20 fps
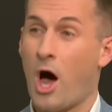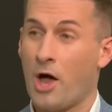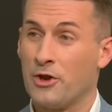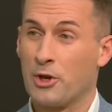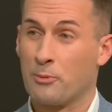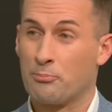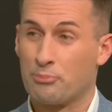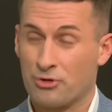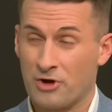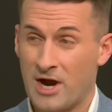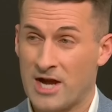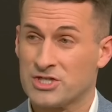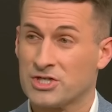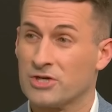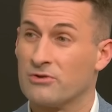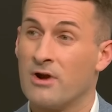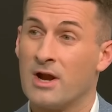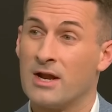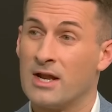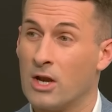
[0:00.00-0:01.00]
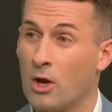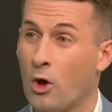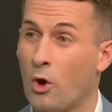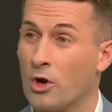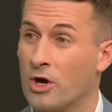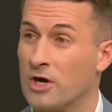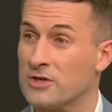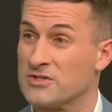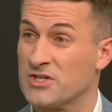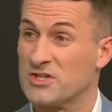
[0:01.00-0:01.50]
under pressure any
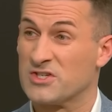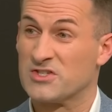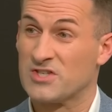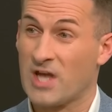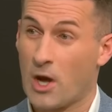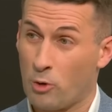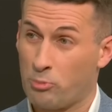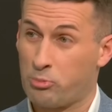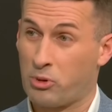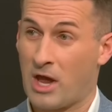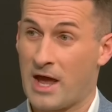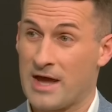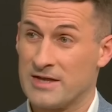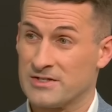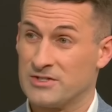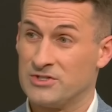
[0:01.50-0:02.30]
longer to sell players